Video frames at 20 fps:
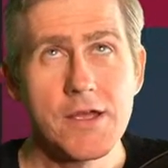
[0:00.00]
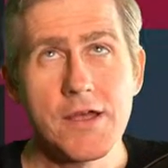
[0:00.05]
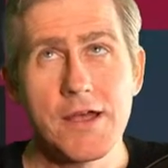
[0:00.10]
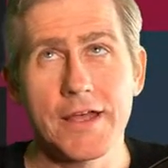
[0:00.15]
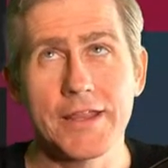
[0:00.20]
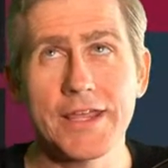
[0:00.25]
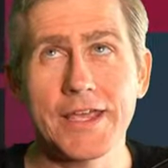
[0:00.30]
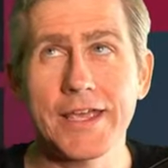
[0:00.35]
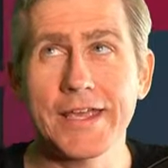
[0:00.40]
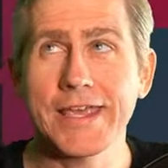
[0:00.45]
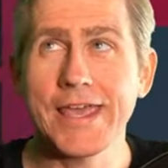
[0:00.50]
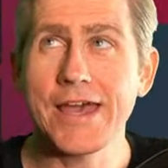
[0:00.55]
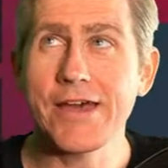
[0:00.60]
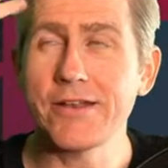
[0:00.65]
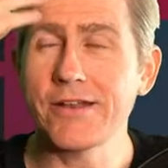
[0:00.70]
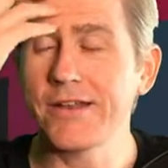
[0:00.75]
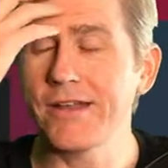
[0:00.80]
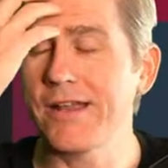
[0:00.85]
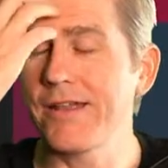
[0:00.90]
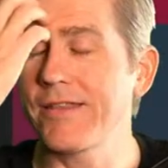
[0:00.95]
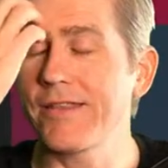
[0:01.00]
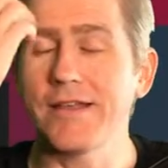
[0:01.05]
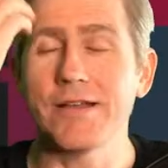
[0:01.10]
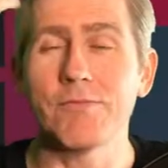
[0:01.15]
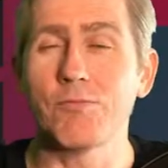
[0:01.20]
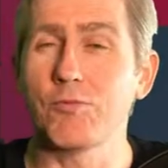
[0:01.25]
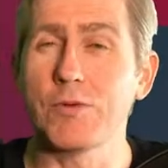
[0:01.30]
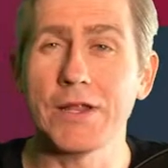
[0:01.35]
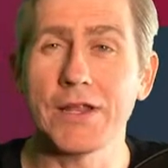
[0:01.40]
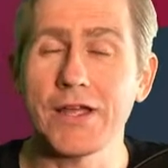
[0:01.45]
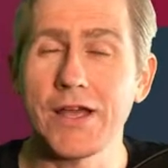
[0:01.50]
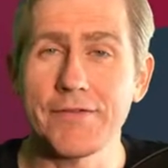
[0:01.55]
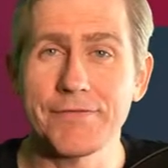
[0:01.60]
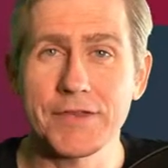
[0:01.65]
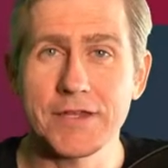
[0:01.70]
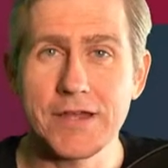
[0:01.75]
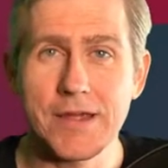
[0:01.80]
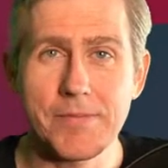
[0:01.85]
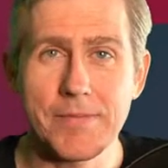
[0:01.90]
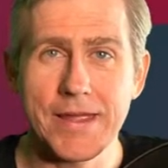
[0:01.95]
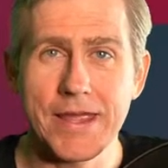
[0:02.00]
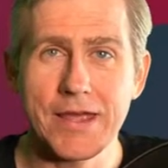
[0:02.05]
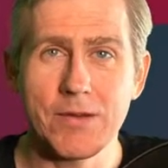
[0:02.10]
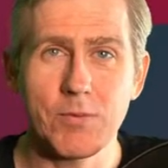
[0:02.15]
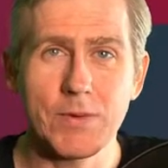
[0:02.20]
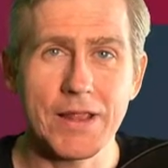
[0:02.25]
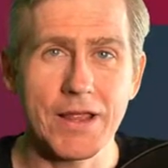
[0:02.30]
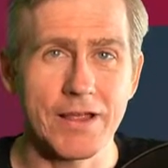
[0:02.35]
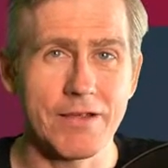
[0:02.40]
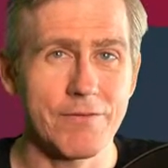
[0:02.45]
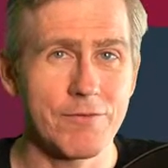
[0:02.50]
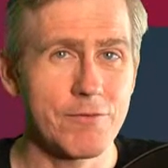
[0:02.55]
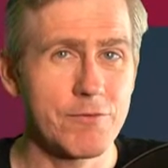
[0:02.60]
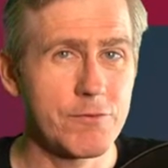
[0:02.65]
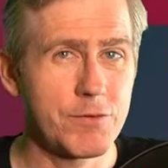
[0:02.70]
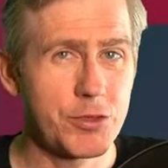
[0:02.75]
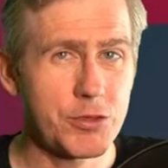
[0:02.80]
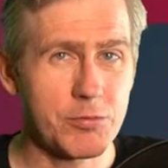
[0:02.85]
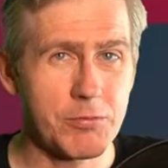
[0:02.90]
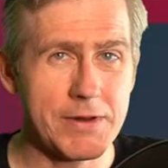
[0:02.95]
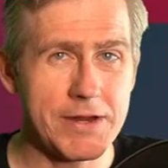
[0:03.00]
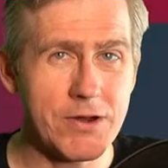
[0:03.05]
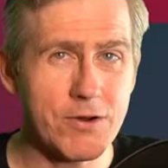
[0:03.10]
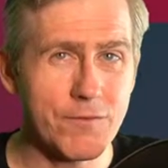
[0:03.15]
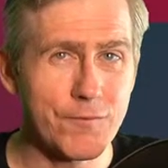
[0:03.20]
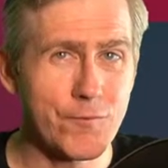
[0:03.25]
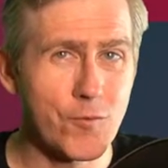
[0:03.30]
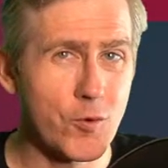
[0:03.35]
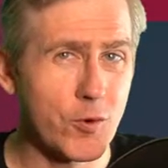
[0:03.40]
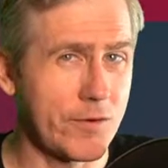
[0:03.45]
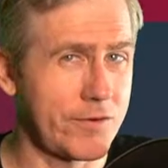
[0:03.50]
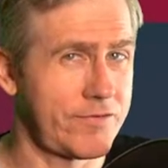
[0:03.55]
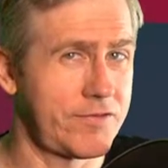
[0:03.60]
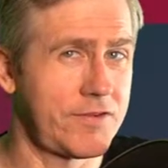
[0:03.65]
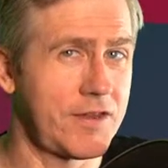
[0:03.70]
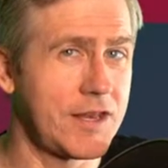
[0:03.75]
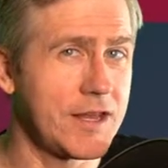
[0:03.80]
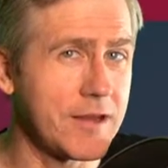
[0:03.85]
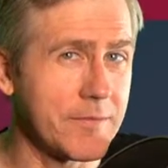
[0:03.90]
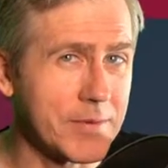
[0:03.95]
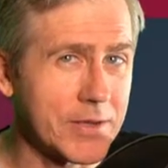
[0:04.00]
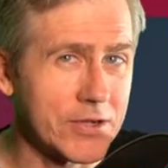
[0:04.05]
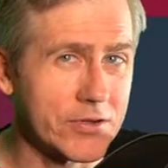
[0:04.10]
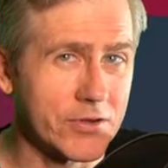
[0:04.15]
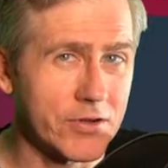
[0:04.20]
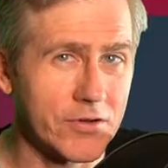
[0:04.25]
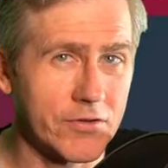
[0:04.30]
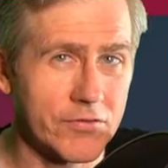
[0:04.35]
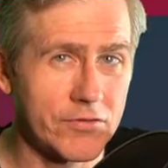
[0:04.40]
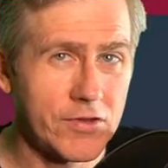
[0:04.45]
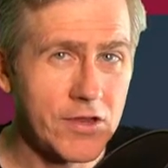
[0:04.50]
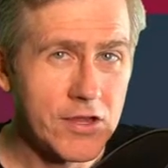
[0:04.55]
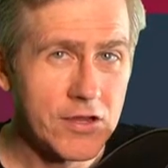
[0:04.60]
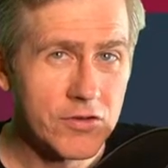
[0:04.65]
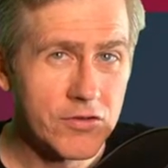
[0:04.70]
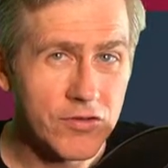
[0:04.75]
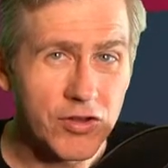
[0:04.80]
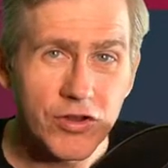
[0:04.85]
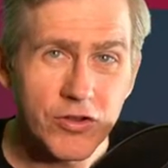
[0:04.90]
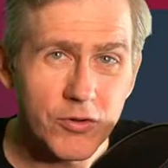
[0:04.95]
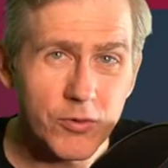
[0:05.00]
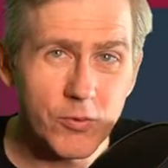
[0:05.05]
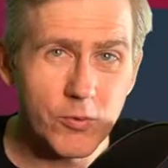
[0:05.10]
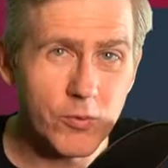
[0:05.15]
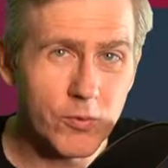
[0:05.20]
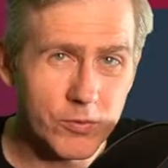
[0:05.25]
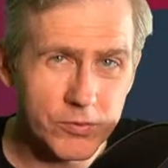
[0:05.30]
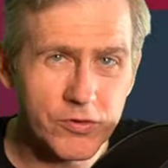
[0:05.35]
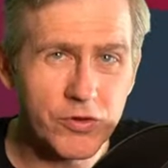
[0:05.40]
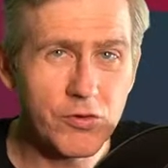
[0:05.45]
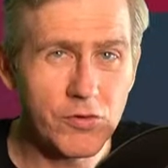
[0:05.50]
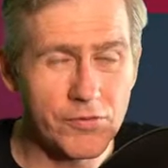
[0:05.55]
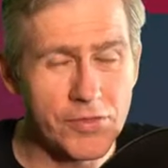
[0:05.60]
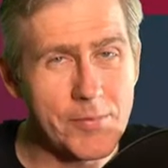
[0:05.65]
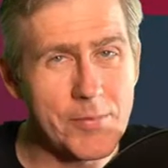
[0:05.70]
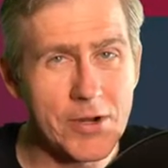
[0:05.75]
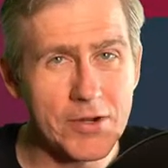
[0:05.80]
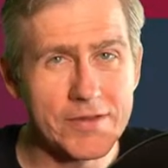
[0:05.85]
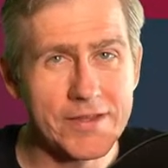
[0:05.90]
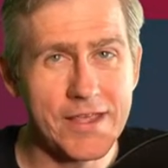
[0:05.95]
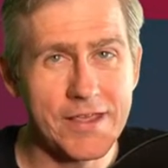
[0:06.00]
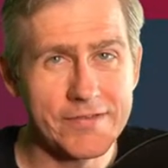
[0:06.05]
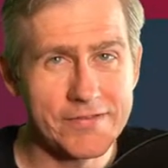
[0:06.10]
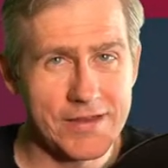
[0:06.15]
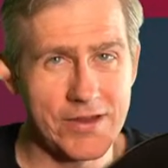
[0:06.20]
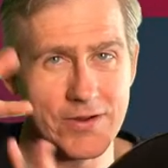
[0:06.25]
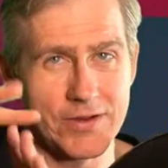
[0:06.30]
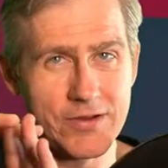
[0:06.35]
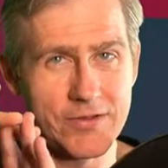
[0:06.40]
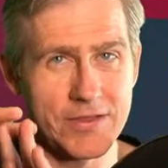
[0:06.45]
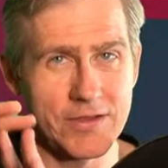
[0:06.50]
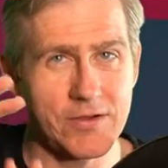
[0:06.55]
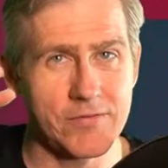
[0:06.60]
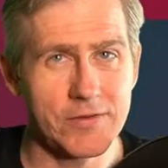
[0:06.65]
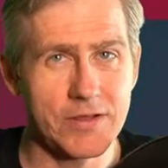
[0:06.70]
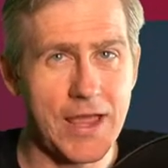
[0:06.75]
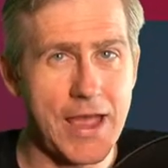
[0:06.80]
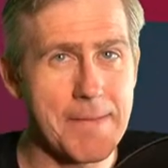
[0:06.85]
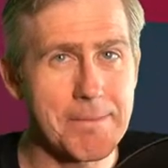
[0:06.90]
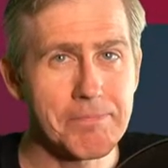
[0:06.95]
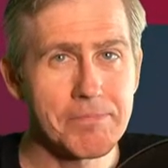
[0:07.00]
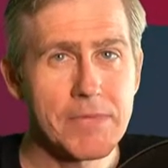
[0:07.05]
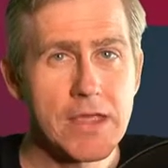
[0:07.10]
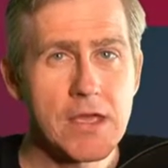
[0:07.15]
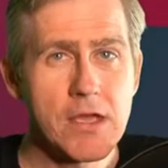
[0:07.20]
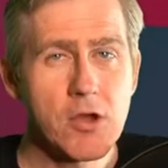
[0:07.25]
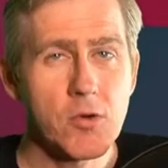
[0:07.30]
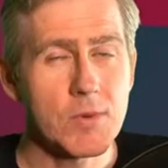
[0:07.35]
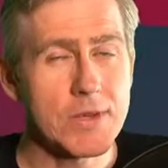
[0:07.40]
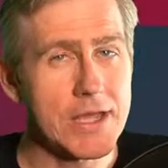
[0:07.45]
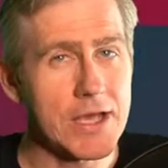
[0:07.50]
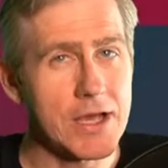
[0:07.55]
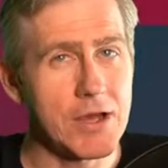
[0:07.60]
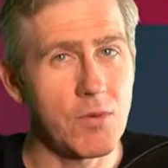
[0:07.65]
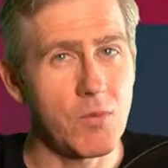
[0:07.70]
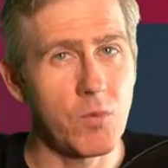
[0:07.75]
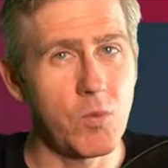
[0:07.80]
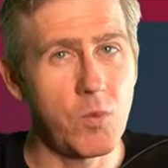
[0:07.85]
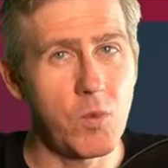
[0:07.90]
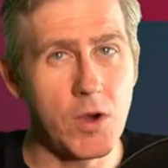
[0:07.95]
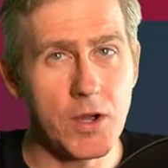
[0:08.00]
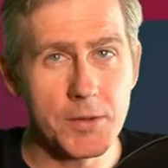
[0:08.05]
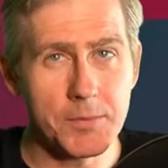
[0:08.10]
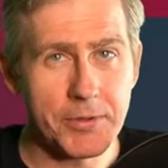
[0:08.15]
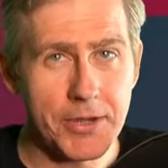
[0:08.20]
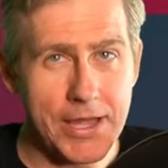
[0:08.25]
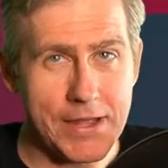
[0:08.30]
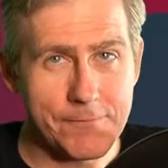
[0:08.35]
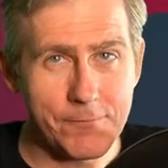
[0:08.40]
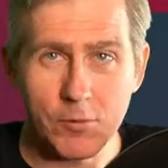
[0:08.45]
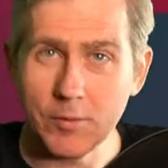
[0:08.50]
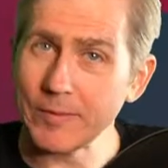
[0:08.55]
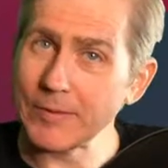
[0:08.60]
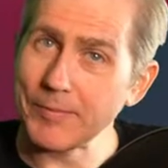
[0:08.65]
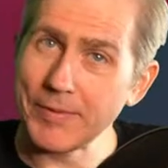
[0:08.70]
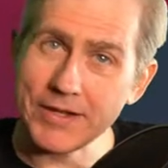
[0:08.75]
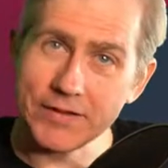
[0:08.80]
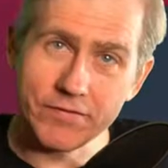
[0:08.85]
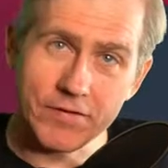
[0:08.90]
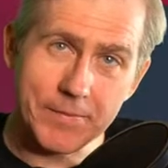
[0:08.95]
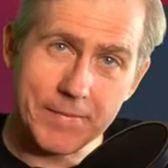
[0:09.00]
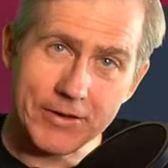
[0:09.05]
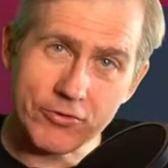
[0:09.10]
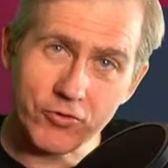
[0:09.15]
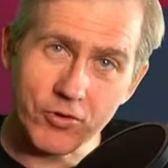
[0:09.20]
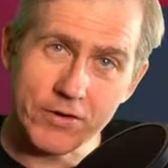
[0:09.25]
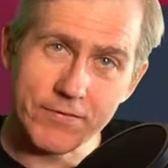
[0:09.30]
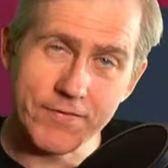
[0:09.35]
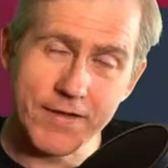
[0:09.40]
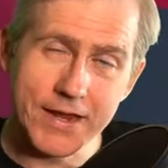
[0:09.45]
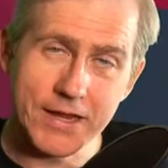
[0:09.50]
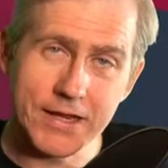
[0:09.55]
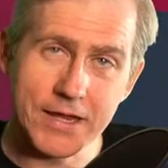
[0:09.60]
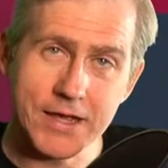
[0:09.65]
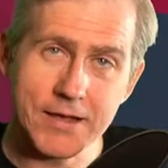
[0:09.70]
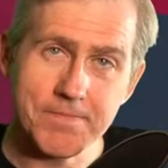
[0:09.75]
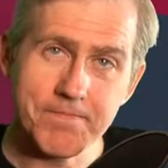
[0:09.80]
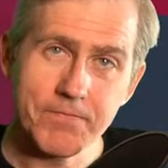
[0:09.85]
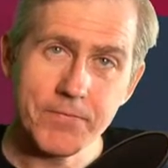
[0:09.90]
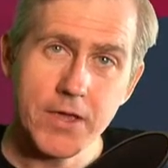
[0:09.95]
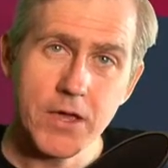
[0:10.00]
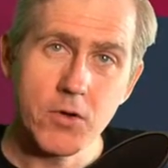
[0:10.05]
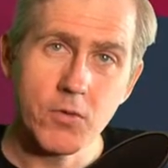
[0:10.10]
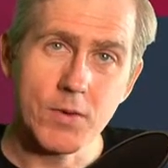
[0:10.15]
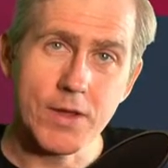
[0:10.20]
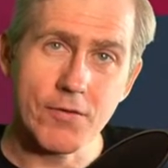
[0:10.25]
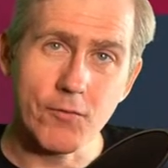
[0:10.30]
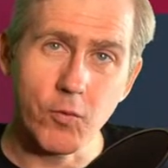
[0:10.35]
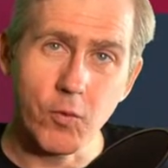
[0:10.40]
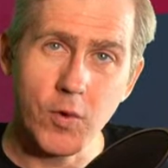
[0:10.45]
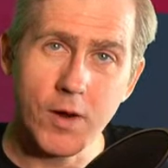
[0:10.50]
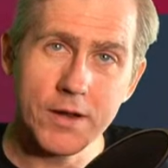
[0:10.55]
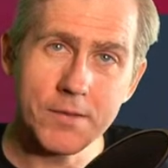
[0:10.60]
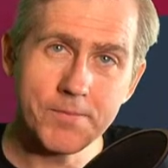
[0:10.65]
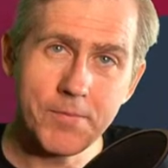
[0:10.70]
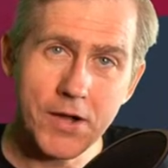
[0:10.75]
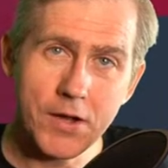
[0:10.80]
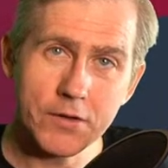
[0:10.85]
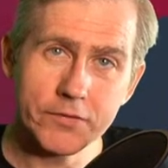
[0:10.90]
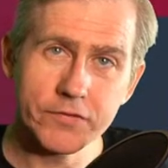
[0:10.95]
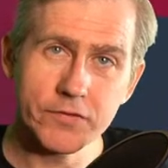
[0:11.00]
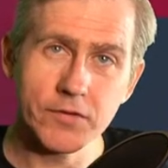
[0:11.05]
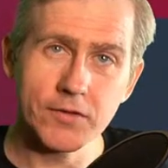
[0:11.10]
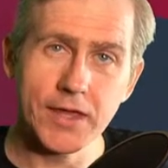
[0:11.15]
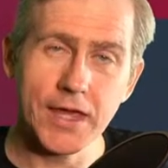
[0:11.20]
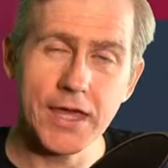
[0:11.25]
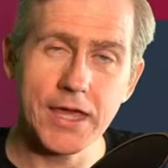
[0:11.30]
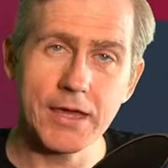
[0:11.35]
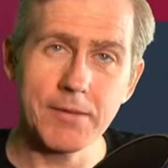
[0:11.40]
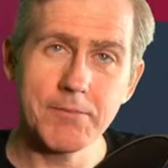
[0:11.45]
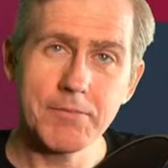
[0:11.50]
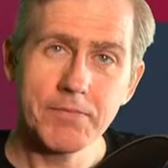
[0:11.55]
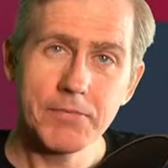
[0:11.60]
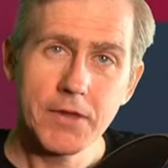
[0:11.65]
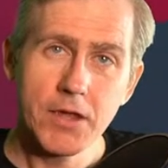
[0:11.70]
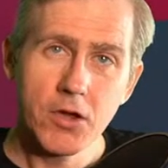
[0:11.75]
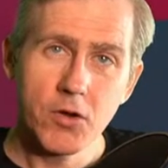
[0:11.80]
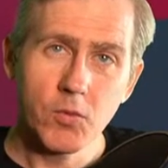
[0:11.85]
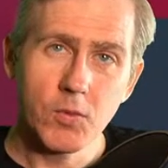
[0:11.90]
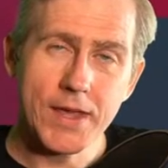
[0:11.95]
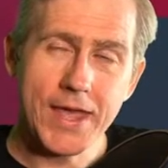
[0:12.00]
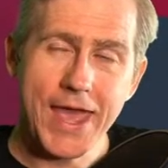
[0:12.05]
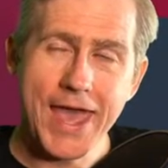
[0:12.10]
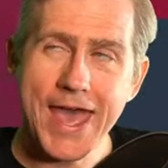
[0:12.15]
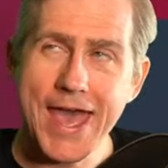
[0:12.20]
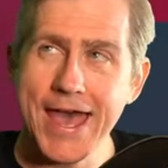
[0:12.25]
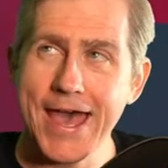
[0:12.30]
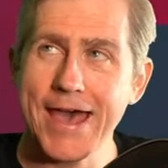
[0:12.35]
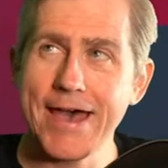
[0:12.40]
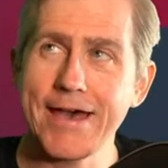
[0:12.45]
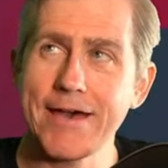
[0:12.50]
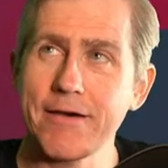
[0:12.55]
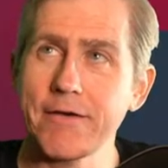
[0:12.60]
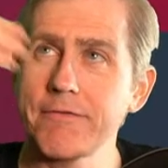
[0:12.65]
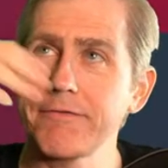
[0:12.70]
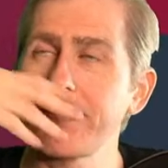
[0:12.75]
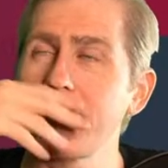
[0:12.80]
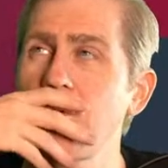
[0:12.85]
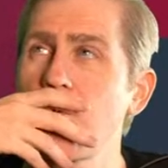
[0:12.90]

I think I counted really off the top of my head. We got 3 or 4 City Builders, two of them RTS. Now I know they overlap. We got one platformer, but it's a Metroidvania. We have one puzzle game. We have